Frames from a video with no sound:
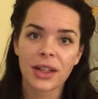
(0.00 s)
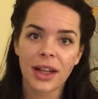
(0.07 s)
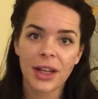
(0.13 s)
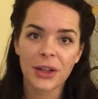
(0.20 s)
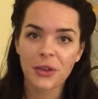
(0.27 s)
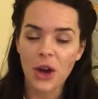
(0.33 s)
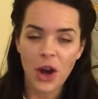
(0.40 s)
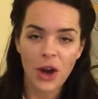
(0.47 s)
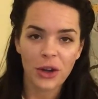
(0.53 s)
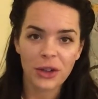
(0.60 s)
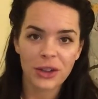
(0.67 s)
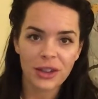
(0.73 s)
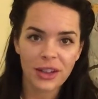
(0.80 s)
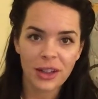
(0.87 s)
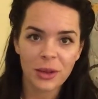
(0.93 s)
kind of
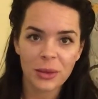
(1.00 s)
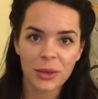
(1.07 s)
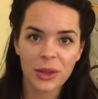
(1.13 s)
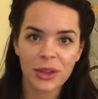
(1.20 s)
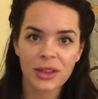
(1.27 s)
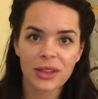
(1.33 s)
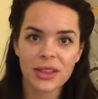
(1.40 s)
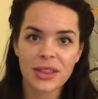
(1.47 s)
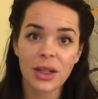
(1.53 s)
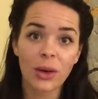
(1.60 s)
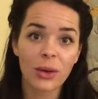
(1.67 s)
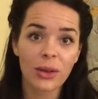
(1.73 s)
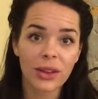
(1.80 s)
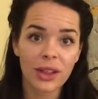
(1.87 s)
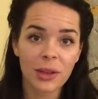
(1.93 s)
conquered them, or
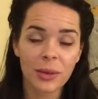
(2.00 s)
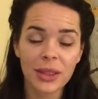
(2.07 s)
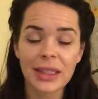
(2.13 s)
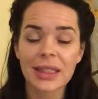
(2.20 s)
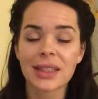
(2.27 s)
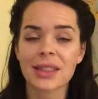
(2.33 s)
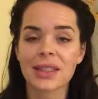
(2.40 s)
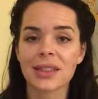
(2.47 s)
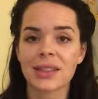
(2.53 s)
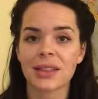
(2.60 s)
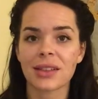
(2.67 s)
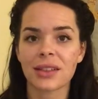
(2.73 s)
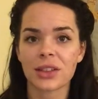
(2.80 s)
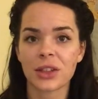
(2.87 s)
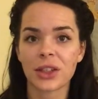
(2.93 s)
dealt with them at least,
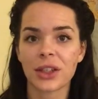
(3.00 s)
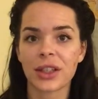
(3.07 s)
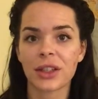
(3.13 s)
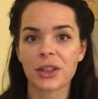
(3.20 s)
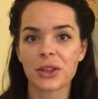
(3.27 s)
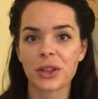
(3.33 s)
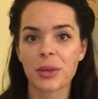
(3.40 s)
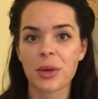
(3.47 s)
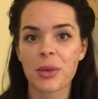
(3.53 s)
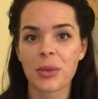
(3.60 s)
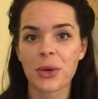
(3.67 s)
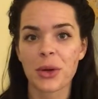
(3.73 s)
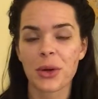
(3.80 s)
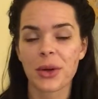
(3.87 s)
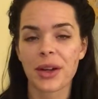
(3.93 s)
during their treatment
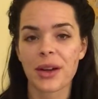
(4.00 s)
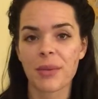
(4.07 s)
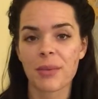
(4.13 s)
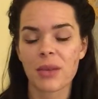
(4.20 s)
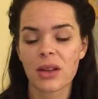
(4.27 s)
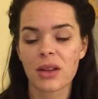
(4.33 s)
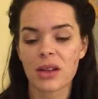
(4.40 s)
program.